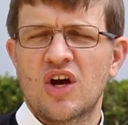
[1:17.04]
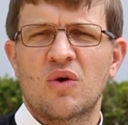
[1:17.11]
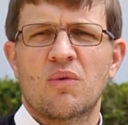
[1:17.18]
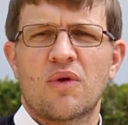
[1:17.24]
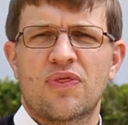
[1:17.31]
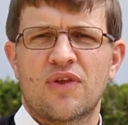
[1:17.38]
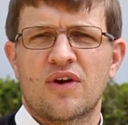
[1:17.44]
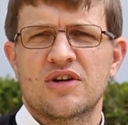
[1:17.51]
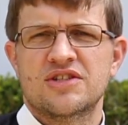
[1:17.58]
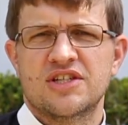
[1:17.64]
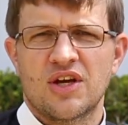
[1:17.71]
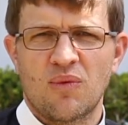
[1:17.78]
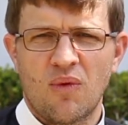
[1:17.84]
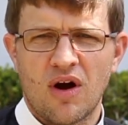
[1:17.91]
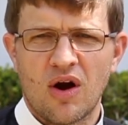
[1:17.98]
we're
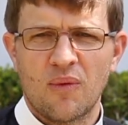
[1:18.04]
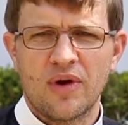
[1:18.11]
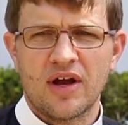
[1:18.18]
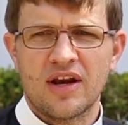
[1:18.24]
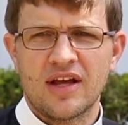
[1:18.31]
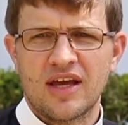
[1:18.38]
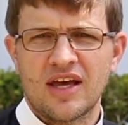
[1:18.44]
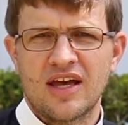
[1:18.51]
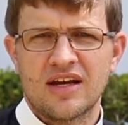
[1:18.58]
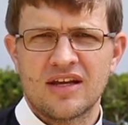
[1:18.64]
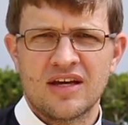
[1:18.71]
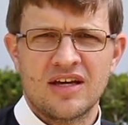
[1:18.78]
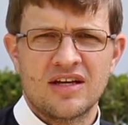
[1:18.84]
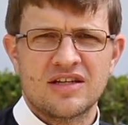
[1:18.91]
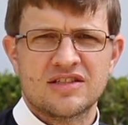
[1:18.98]
thirsty. Where are we going to get
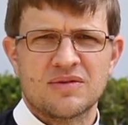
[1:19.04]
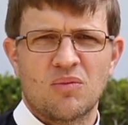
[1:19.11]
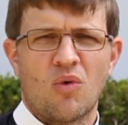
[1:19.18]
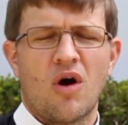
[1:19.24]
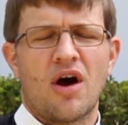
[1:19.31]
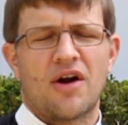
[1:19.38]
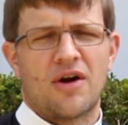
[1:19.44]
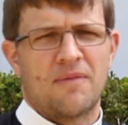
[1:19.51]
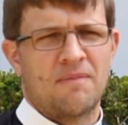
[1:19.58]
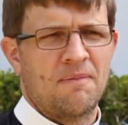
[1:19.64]
some water?